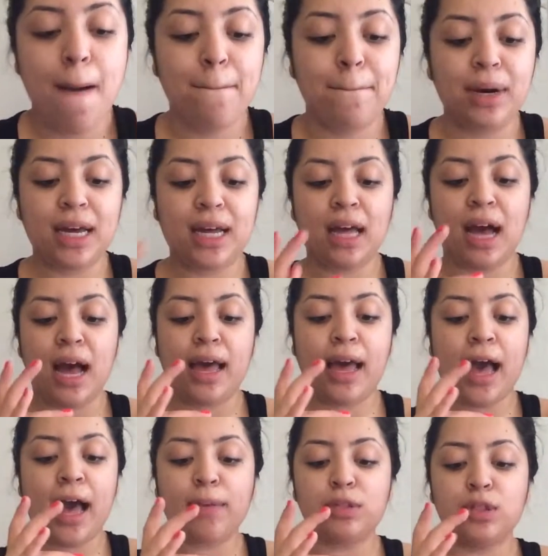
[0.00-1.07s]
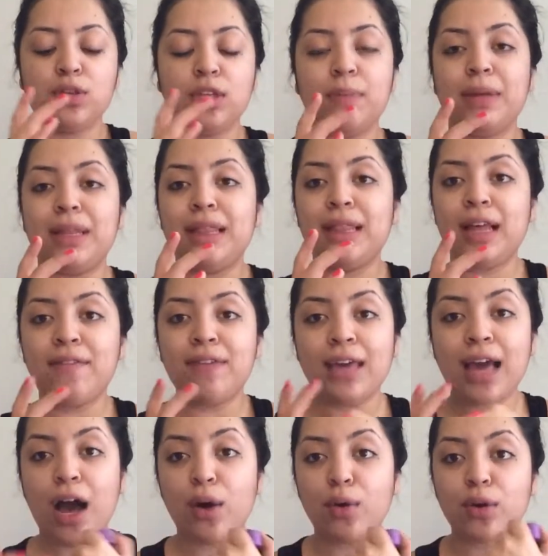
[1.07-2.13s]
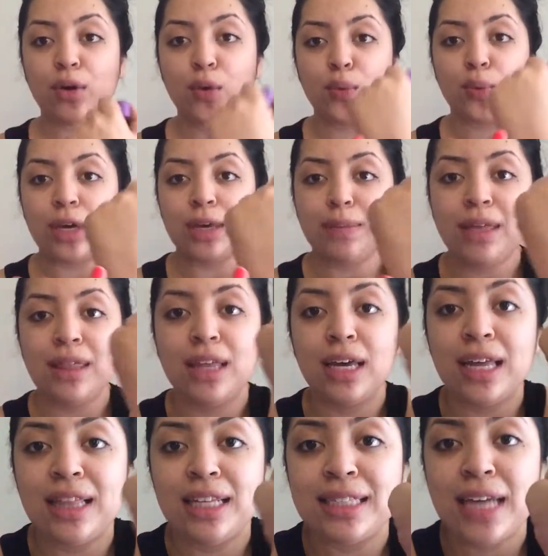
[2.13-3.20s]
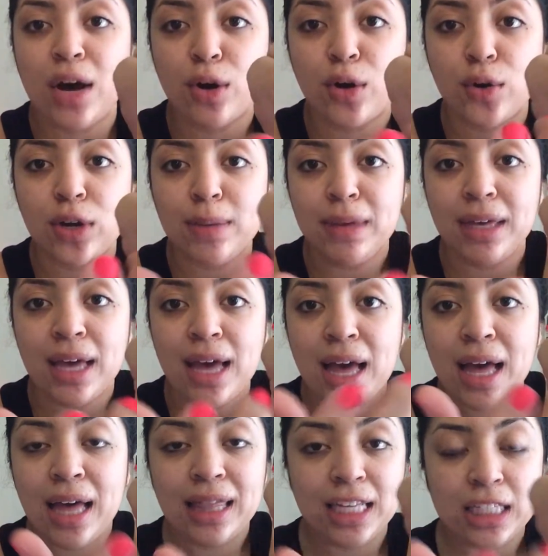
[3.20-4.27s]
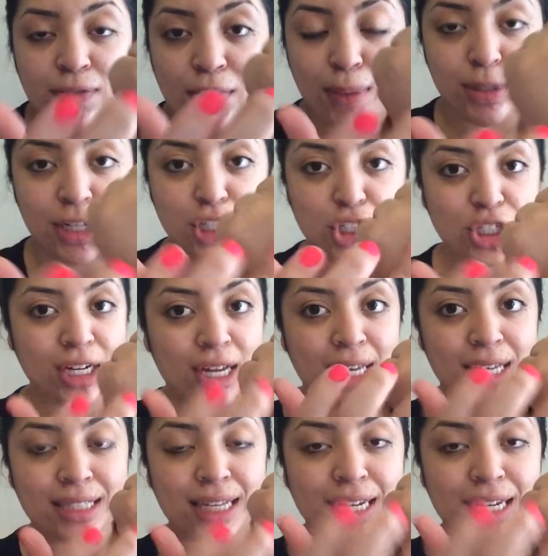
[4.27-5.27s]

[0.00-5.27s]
But I absolutely been loving how creamy, look at this, how creamy this foundation is.